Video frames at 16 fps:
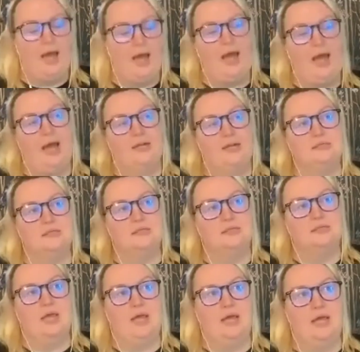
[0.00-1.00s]
And
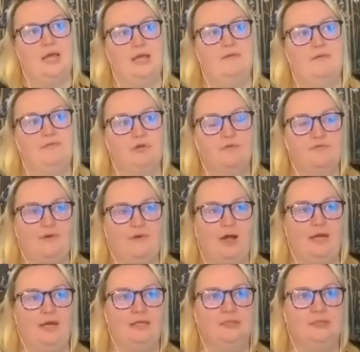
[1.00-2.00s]
that if you
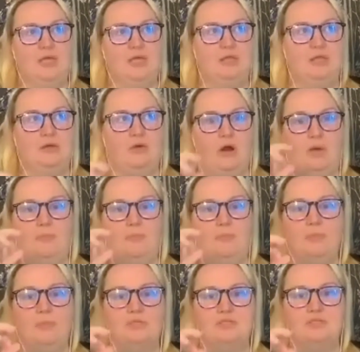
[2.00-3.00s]
find that there are
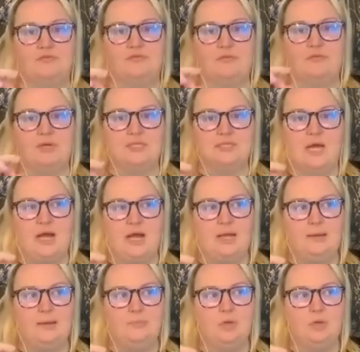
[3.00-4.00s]
moments of free
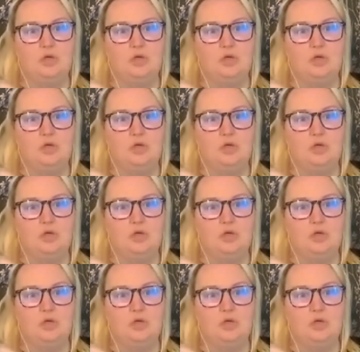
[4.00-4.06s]
time,